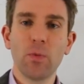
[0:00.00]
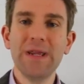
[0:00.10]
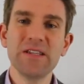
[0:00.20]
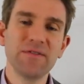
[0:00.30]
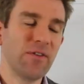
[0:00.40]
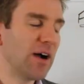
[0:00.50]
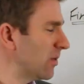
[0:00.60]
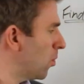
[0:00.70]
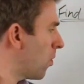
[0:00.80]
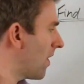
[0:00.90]
we need to
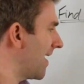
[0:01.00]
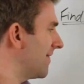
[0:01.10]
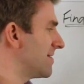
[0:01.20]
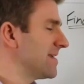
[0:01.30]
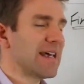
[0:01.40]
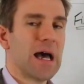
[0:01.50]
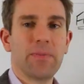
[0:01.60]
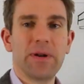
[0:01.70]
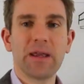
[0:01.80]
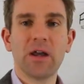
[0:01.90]
find why this is
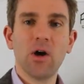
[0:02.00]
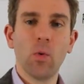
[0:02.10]
happening,